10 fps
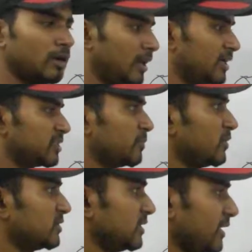Let's
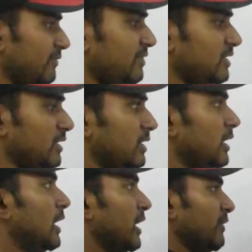suppose
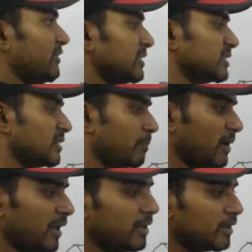if this is the
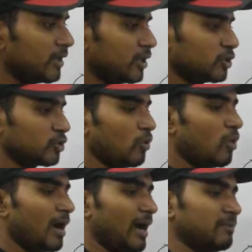plane,
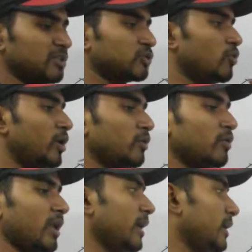so I am just going to
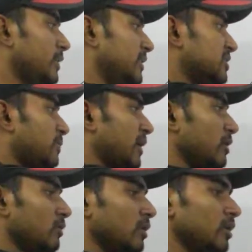take this
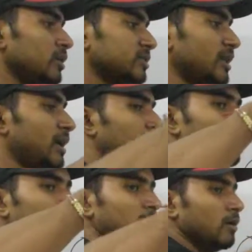particular
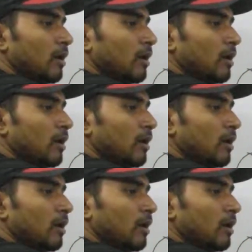cylinder